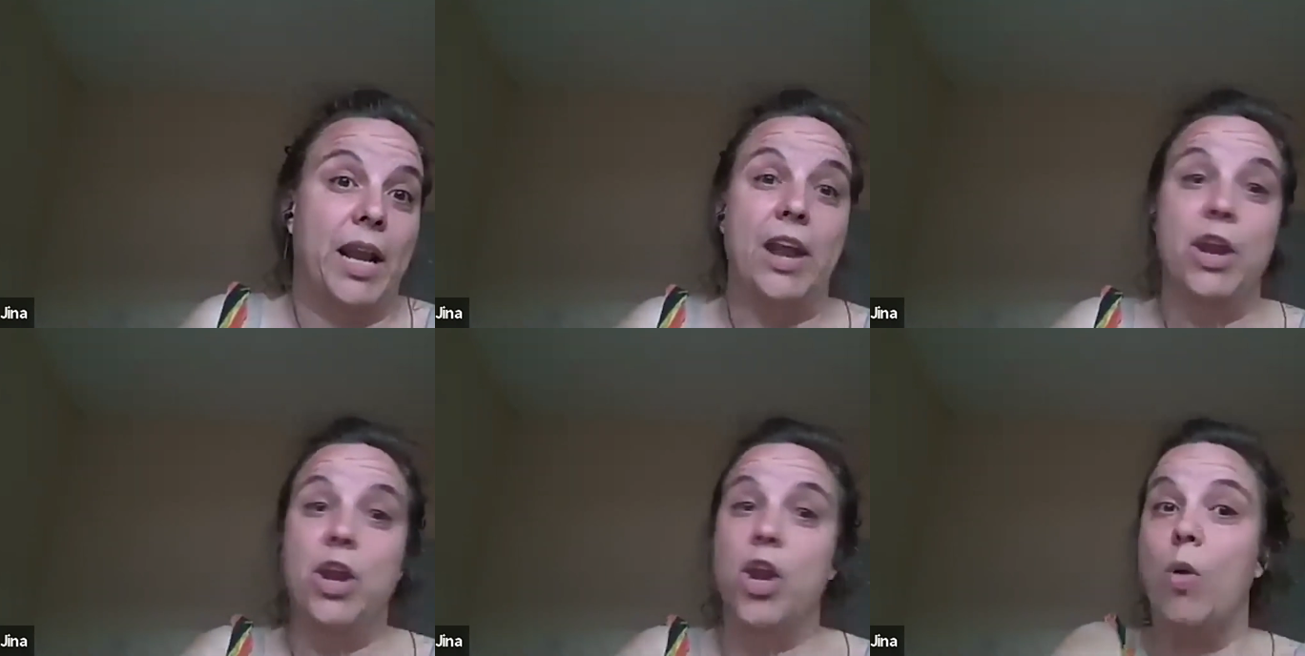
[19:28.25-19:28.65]

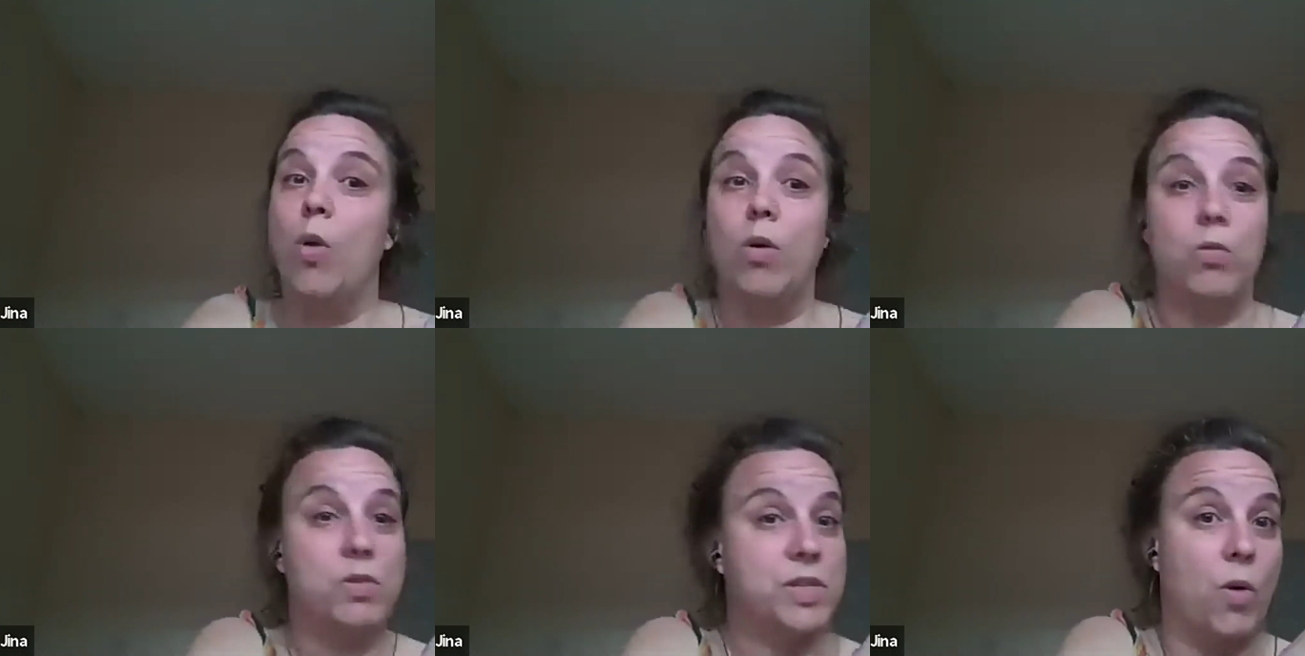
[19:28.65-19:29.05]
and no
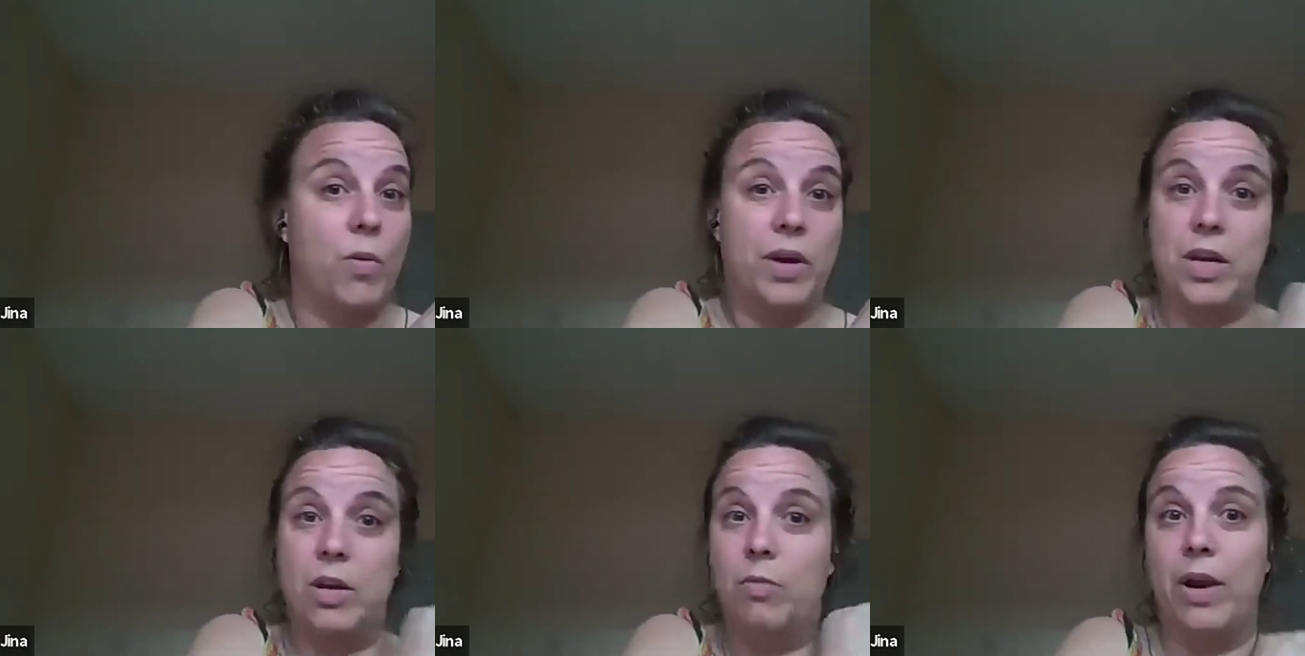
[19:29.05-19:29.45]
one was
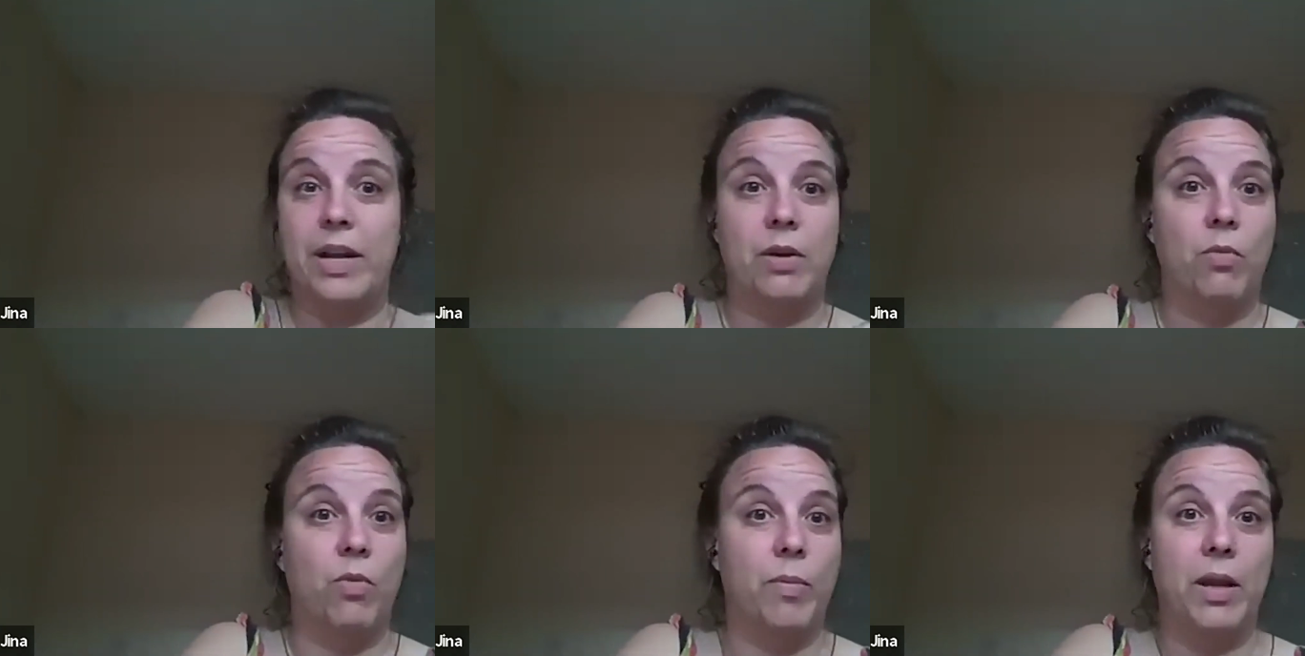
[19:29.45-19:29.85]
going near
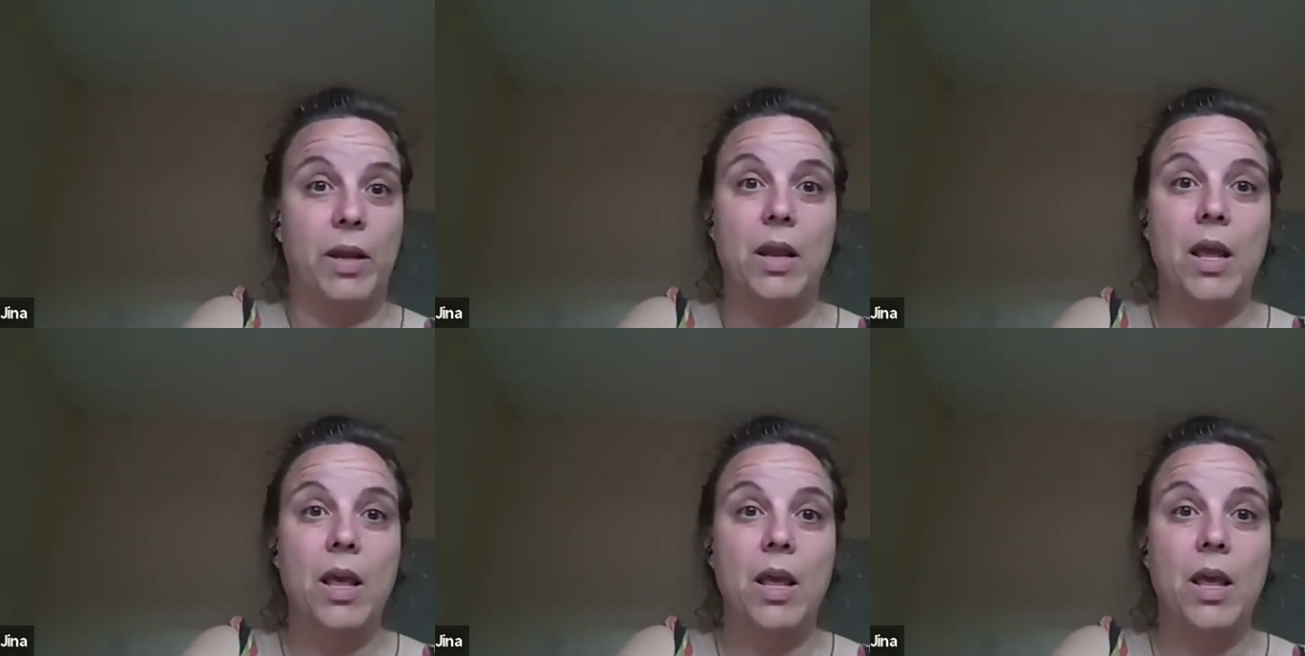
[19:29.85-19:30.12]
pregnant women